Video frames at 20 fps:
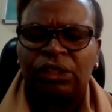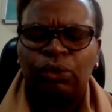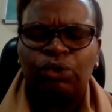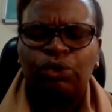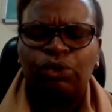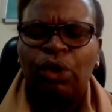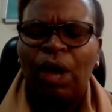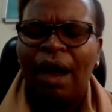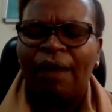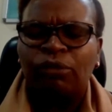So you
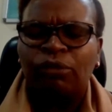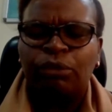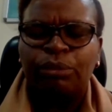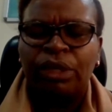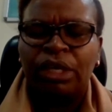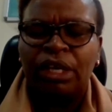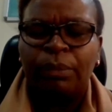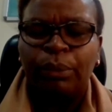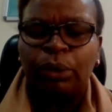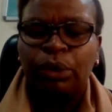don't have to
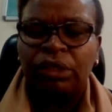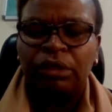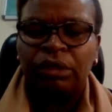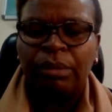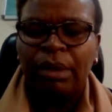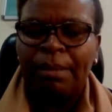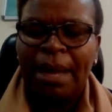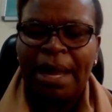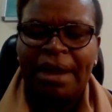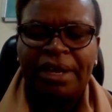keep on
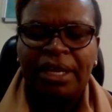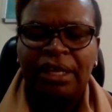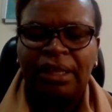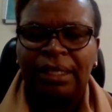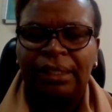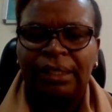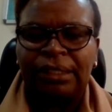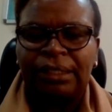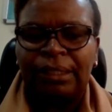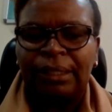remembering
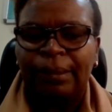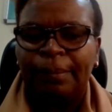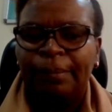that